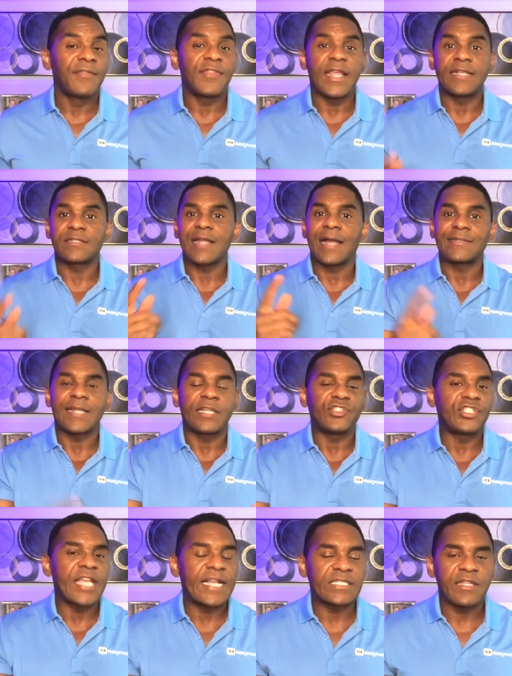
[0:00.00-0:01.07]
Things like
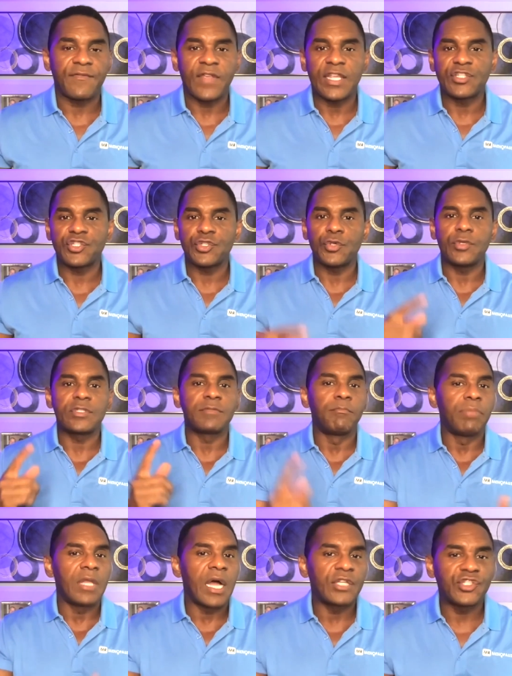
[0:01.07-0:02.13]
digestive issues,
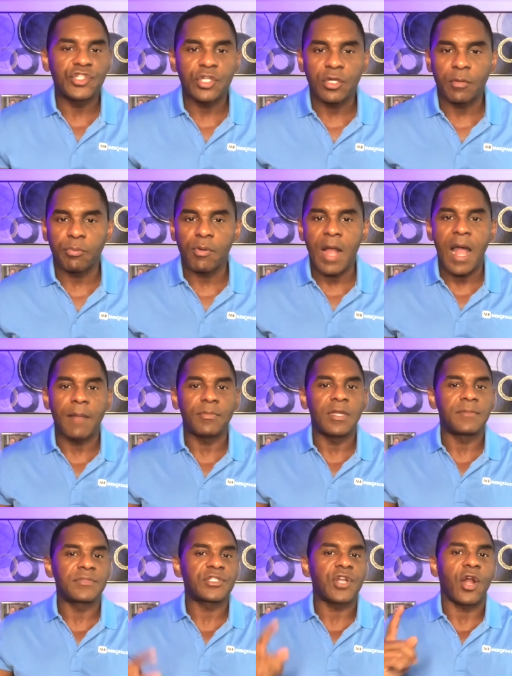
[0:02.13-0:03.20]
blood sugar
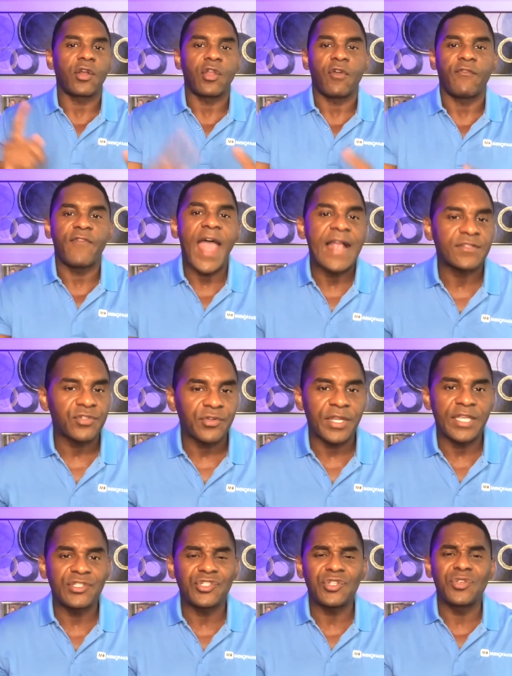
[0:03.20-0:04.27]
problems, cardiovascular
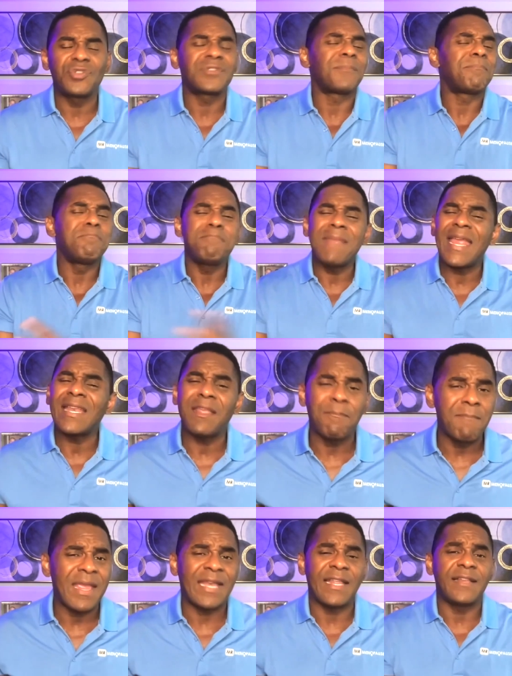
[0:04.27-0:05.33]
issues,
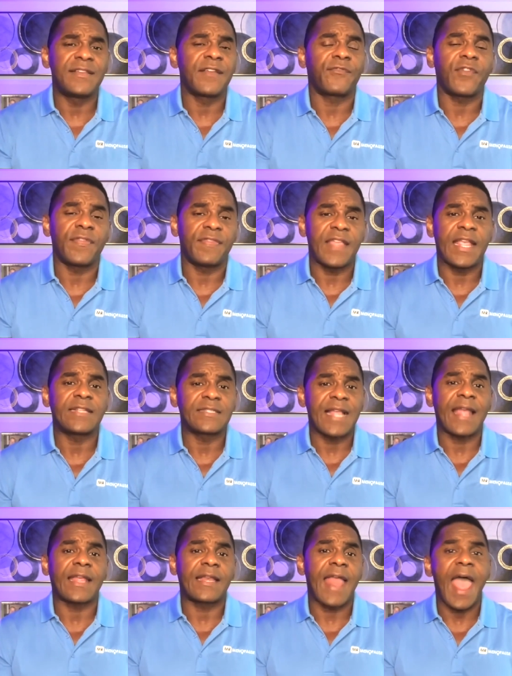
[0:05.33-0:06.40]
many different things
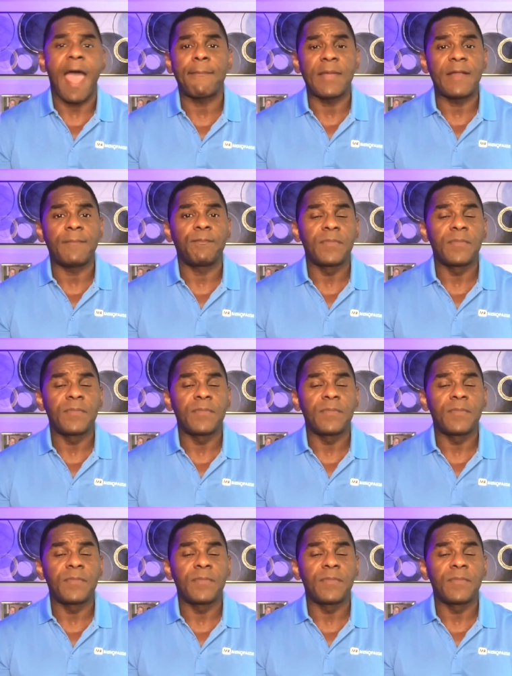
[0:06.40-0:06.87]
that can happen.